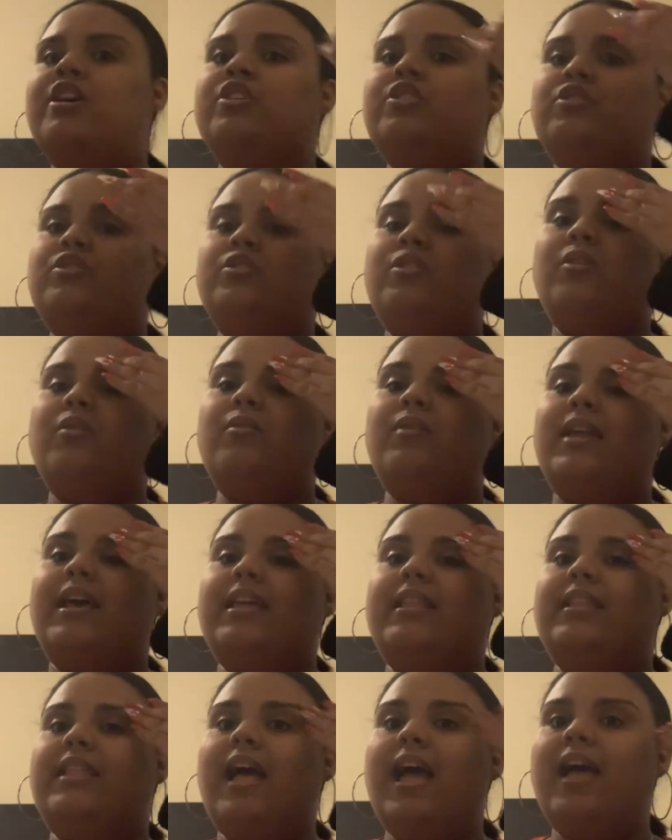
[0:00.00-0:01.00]
So,
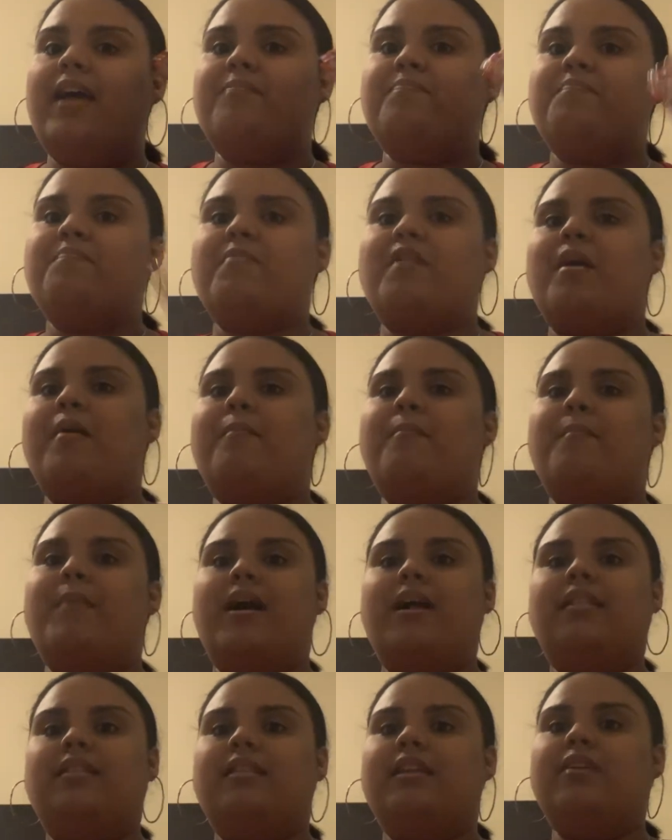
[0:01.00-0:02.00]
like that,
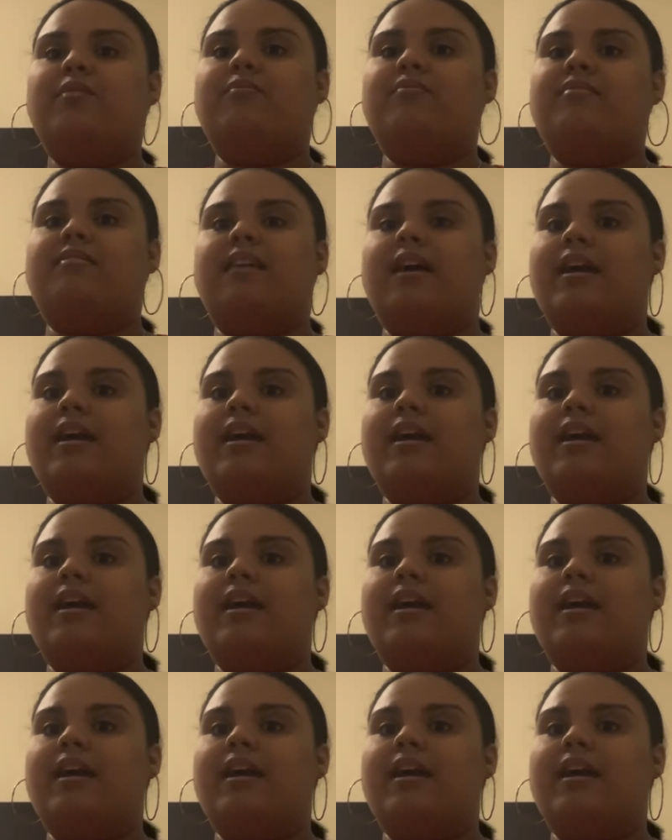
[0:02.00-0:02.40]
my thing was